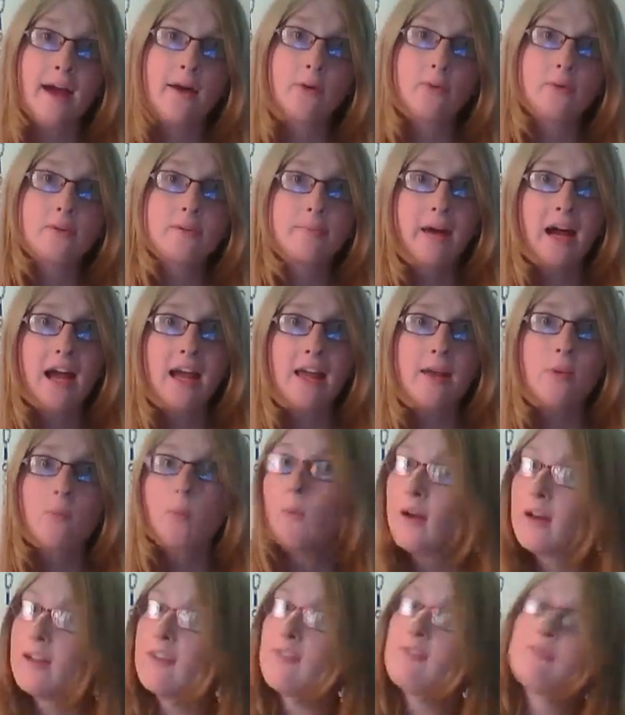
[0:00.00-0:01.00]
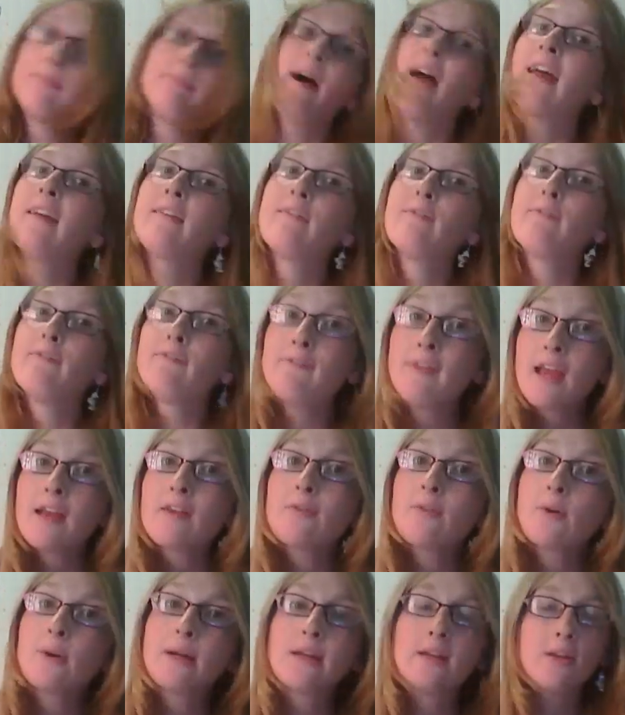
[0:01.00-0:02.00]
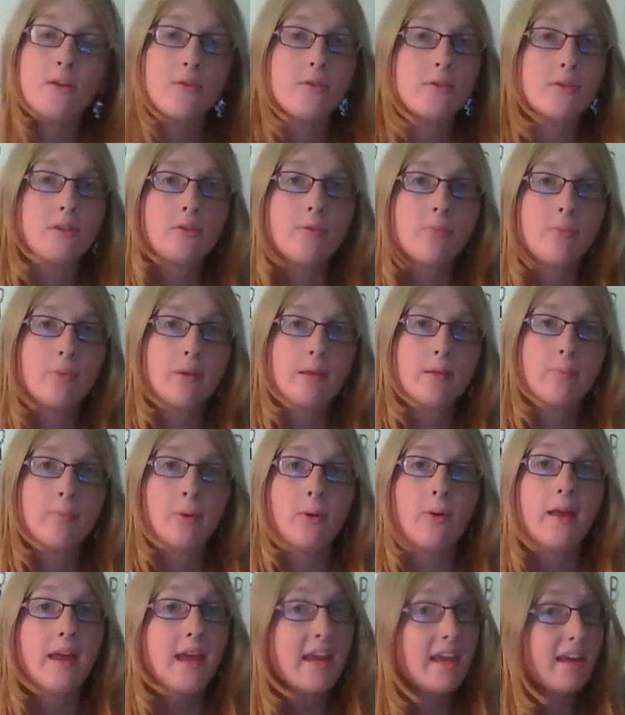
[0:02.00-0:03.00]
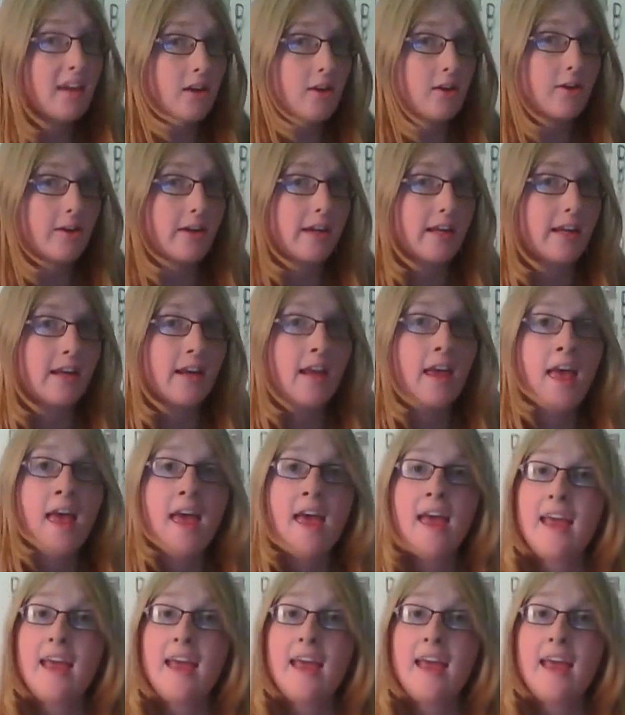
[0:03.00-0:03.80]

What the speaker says: out by one of my favorite YouTube people, Hank Green,